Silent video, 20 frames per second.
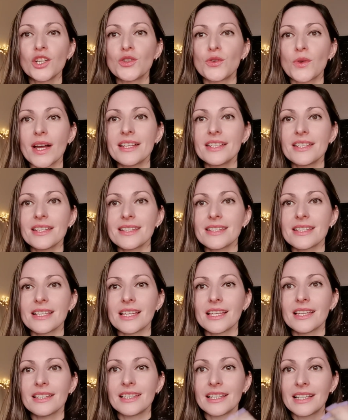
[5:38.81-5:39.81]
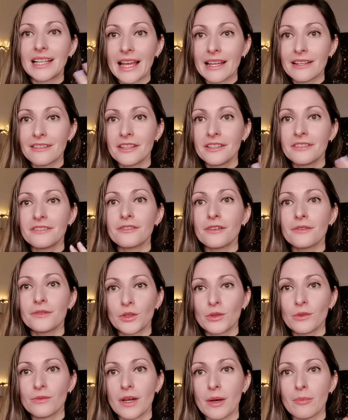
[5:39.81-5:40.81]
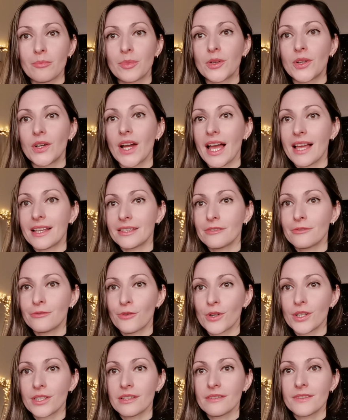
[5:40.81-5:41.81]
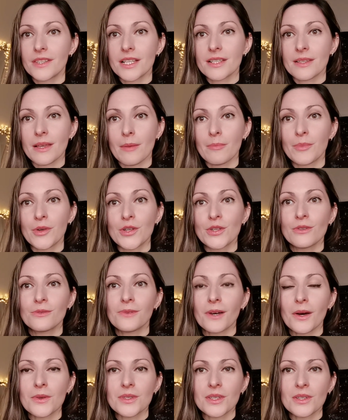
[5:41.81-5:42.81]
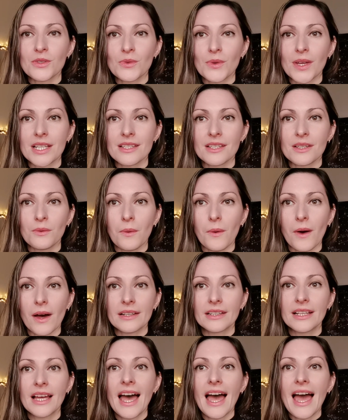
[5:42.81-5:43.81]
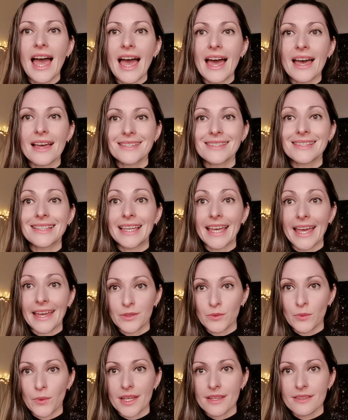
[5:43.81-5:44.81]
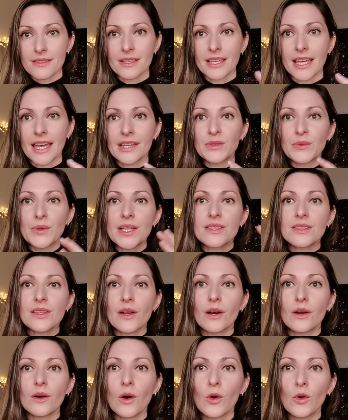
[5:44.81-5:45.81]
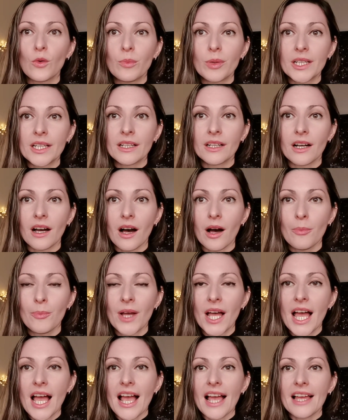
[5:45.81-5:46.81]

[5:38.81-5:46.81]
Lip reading: Try to see the 19th of November and the 4th of December 2021 as gateways that are opening up,